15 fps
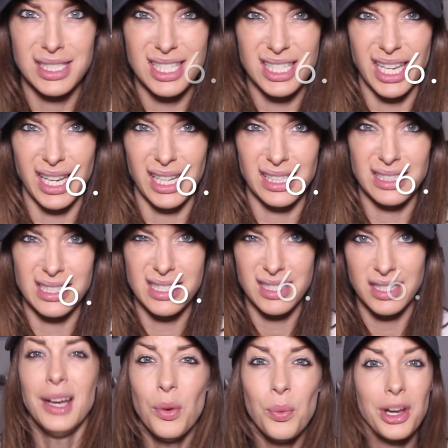6.
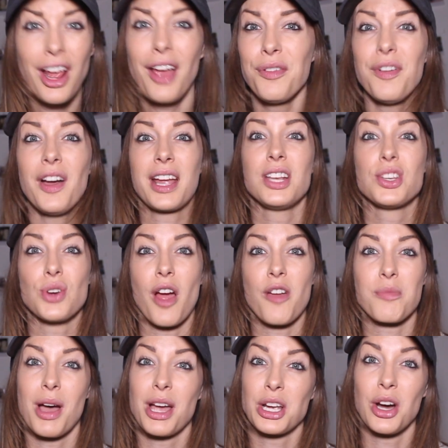When I fucking
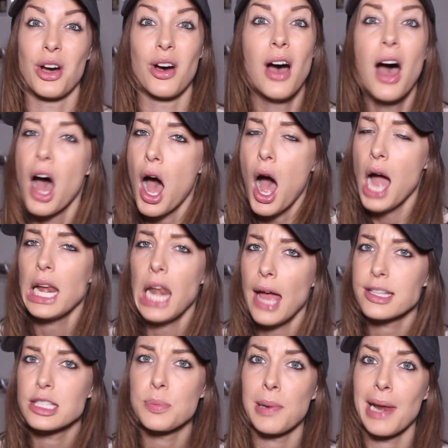drive my car, I
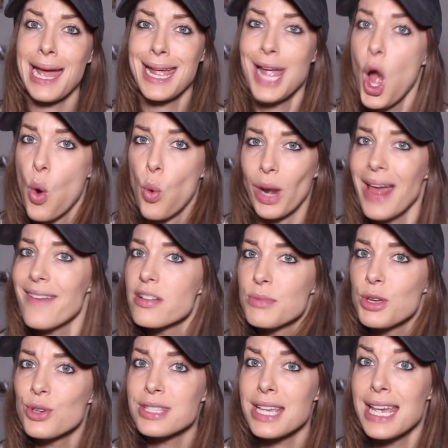like to play whatever
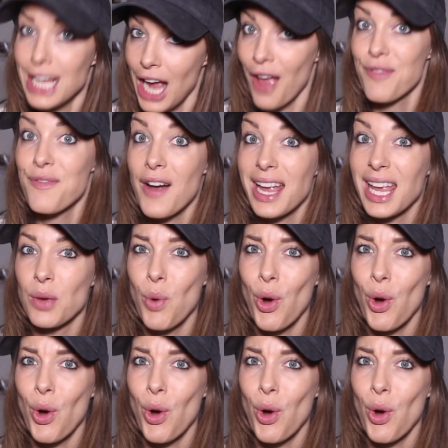music I fucking